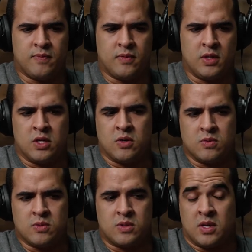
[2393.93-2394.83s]
You know,
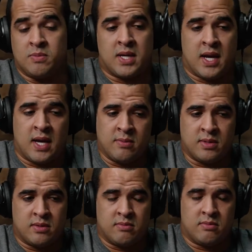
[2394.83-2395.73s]
sometimes
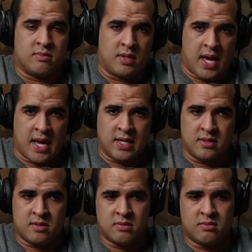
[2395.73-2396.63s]

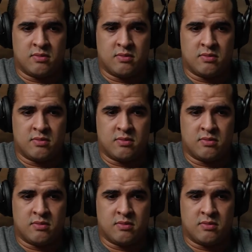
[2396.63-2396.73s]
as